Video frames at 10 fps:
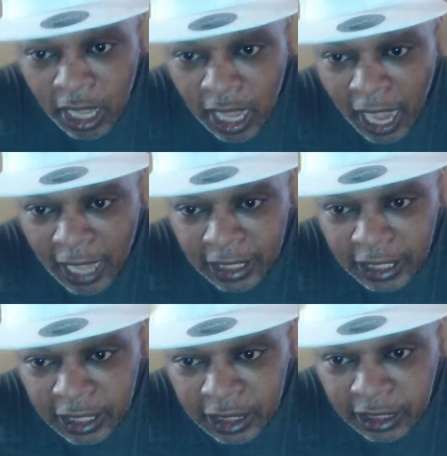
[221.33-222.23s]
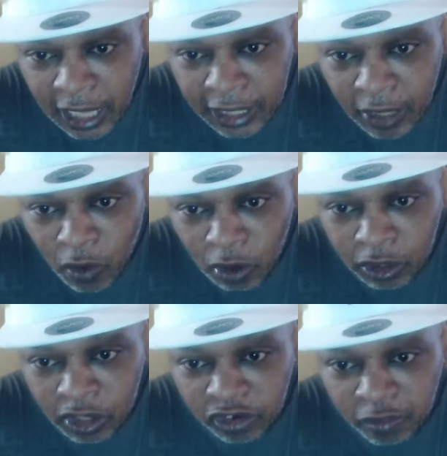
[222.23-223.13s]
how he is and I didn't want
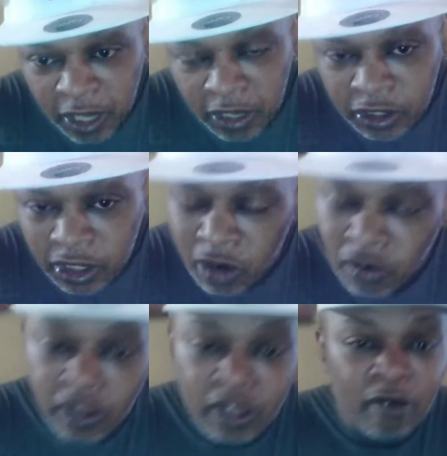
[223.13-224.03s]
to disrespect your show.